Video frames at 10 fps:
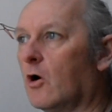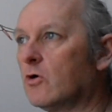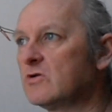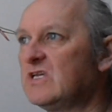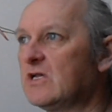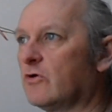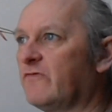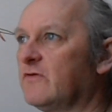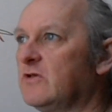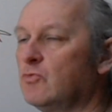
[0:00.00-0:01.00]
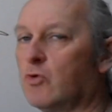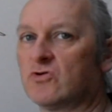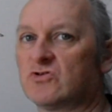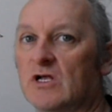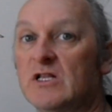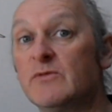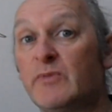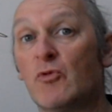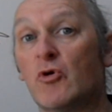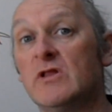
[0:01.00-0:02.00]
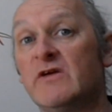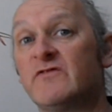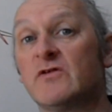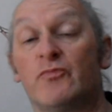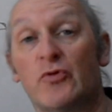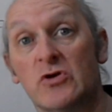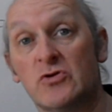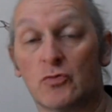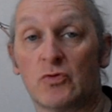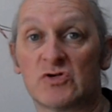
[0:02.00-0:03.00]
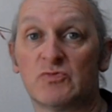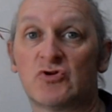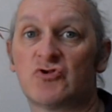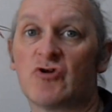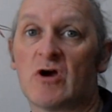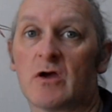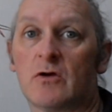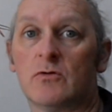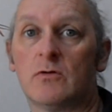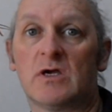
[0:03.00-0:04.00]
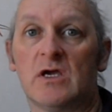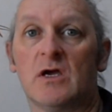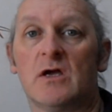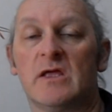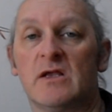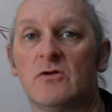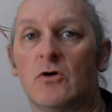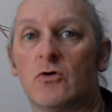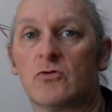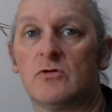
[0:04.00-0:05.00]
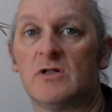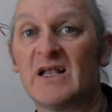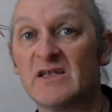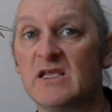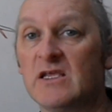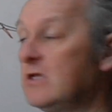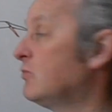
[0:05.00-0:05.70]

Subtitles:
On takeoff, you want a little bit more lift, but you don't want as much drag. Okay, and then on landing, you